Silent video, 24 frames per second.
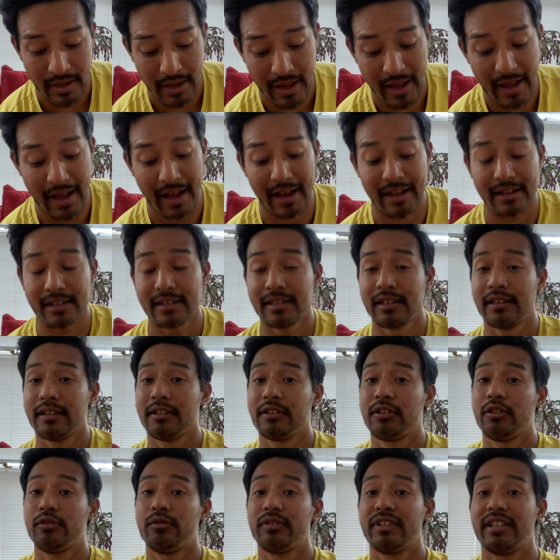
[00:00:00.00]
And
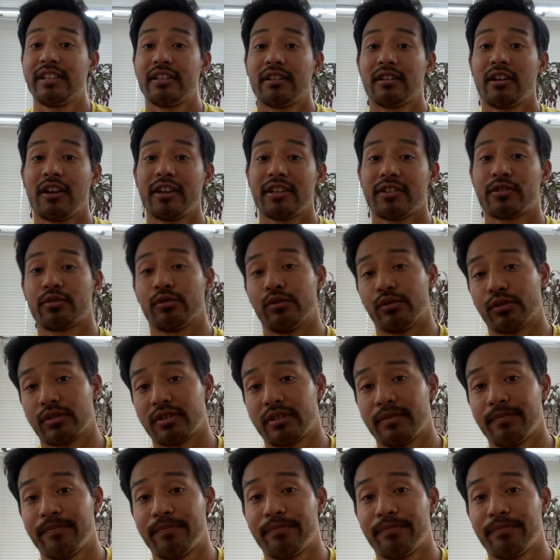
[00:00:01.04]
you'll need a light source.